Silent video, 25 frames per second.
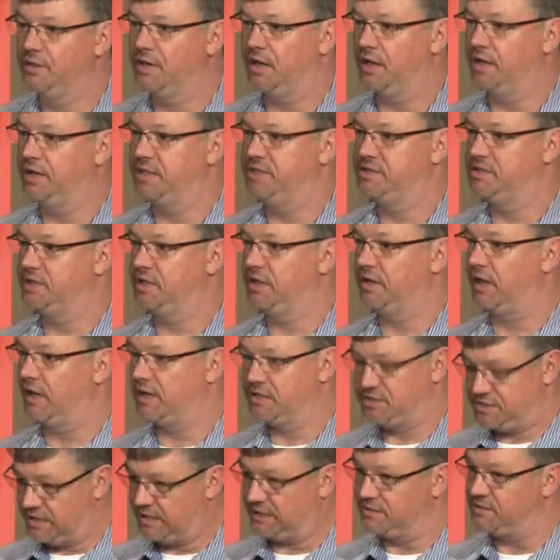And he said, I
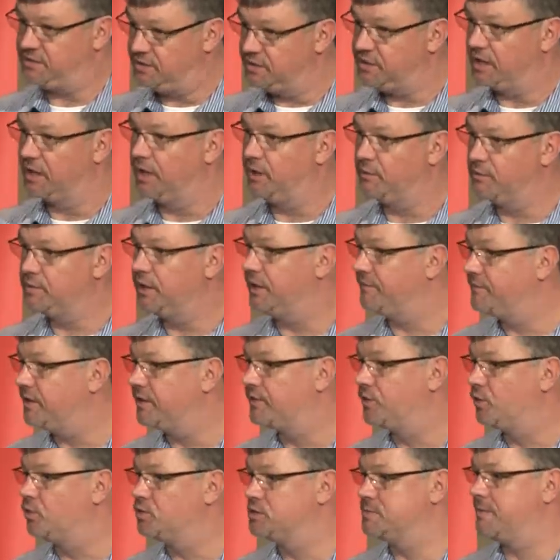said, you know, have you
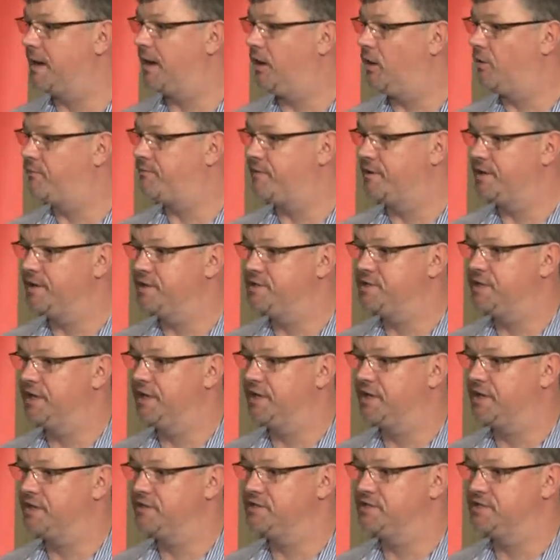thought about offering it to
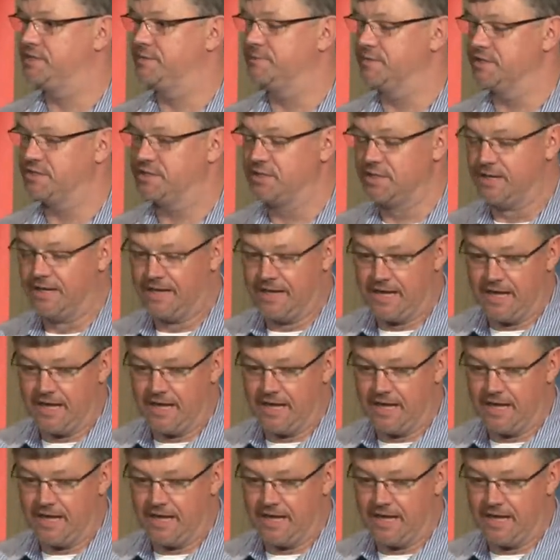your customers?